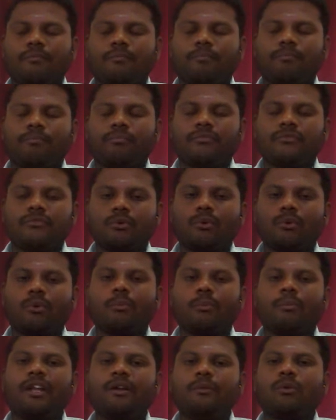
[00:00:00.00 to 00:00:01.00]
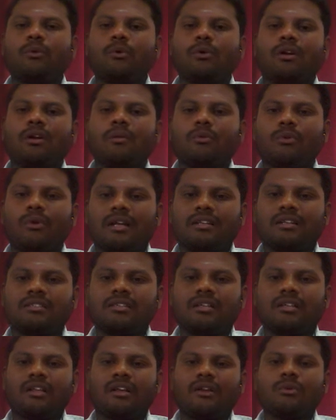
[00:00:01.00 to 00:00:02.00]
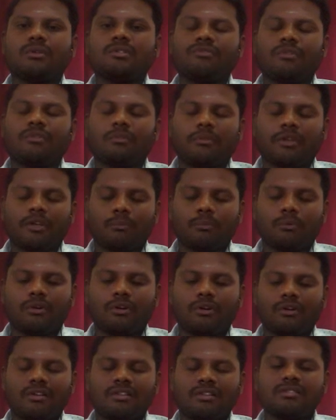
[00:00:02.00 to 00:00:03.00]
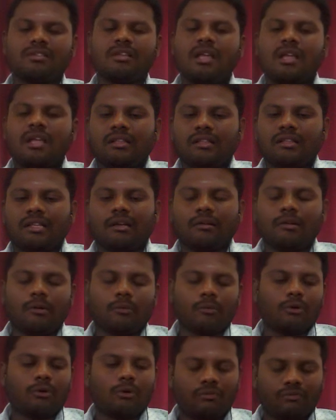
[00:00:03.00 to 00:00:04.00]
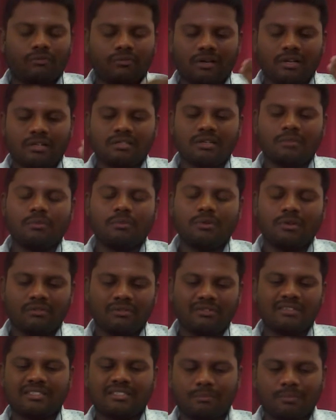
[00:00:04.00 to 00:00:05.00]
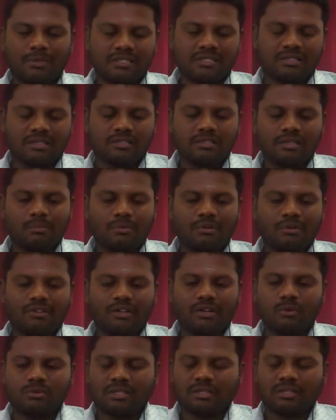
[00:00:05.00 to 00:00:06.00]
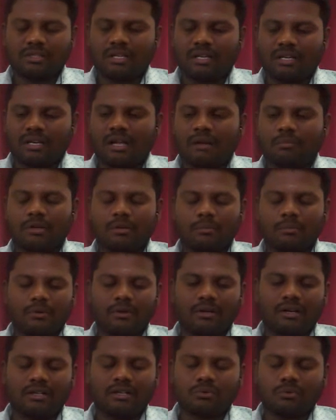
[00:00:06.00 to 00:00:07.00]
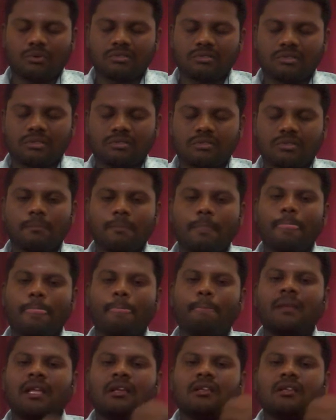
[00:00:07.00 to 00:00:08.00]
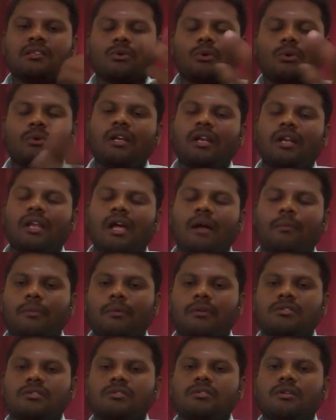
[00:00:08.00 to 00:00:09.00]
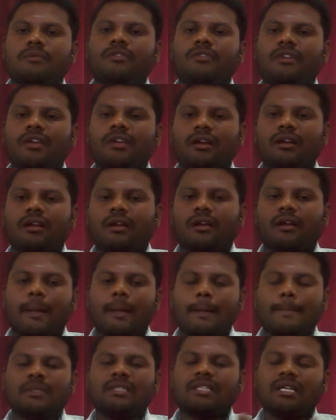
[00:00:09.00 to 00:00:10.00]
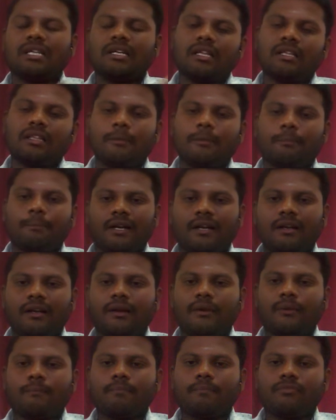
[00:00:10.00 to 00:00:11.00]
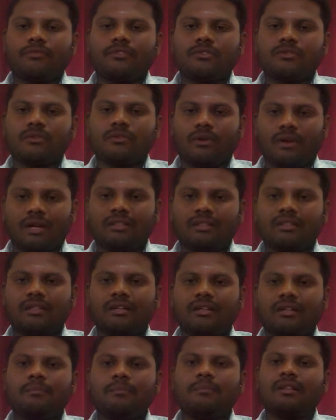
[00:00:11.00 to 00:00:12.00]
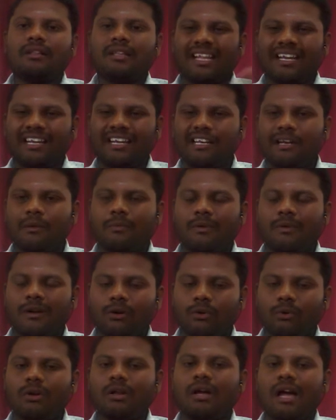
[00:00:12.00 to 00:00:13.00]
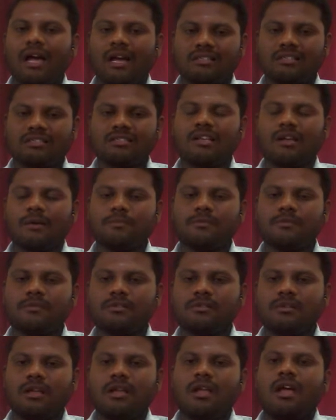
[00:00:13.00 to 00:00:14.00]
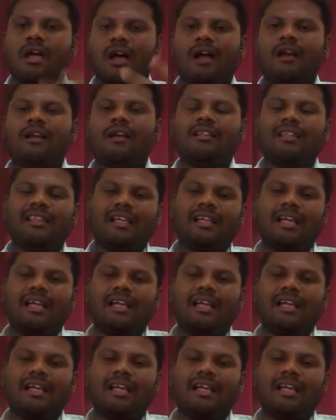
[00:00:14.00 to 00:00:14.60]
So main program to answer the request from the input device, the interrupt control. For example, the best example we are using the laptop or and as well as system. So in the laptop and system we are inserting the pen drive. So at that time the interrupt control accepts and they have some